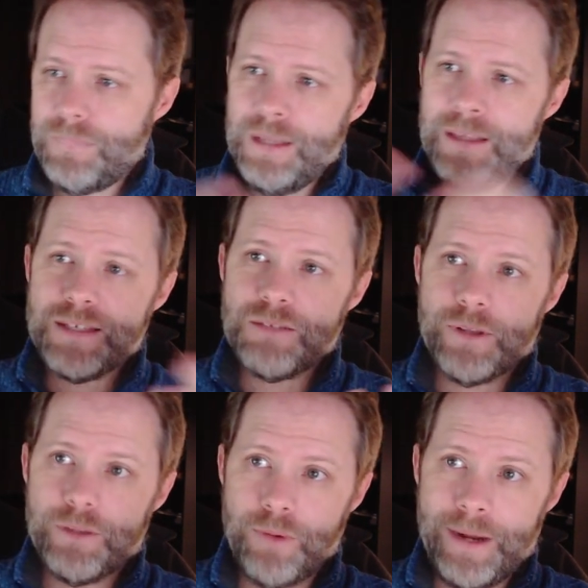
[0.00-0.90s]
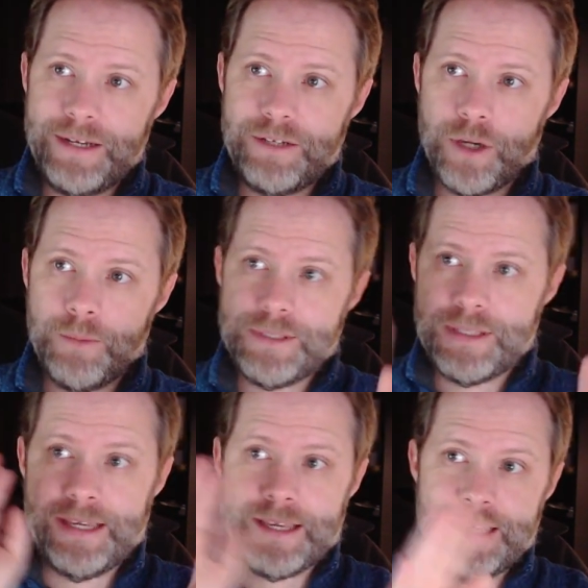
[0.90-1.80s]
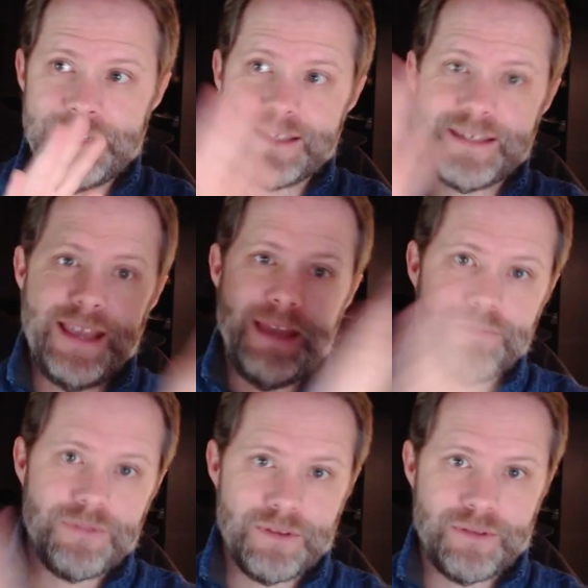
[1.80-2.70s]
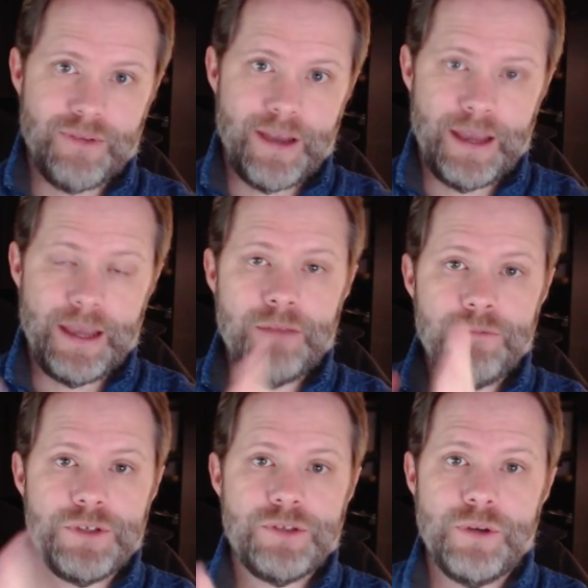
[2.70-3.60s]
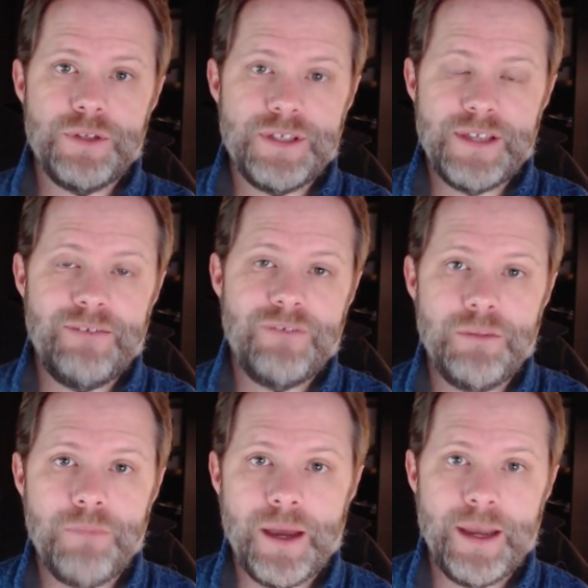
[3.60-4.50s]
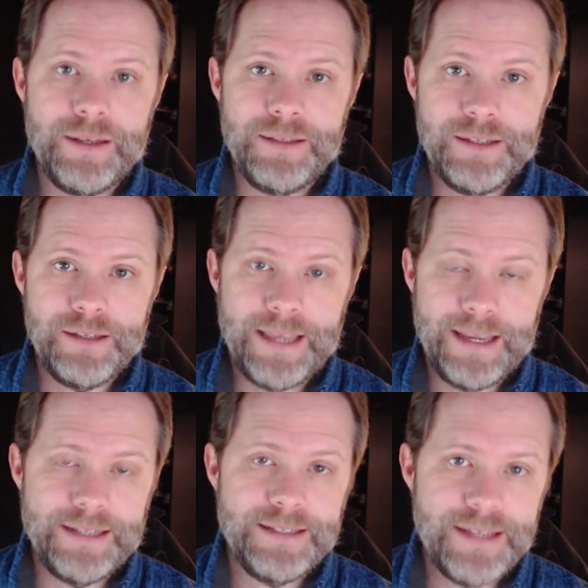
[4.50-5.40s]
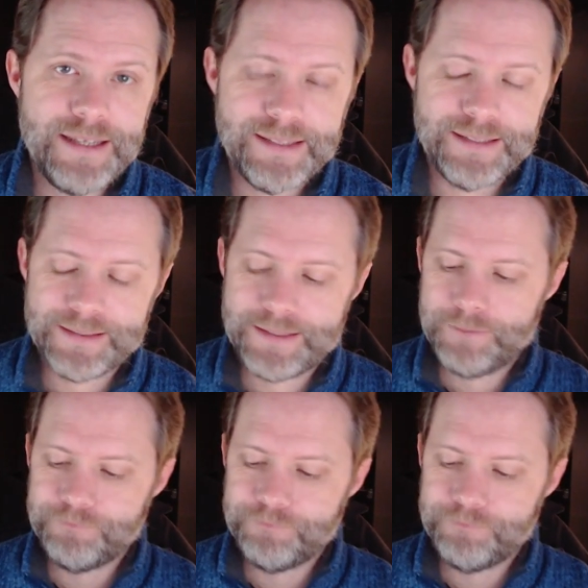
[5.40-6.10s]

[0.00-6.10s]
This is where the brain determines it can escape the threat and restore its safety by gaining distance.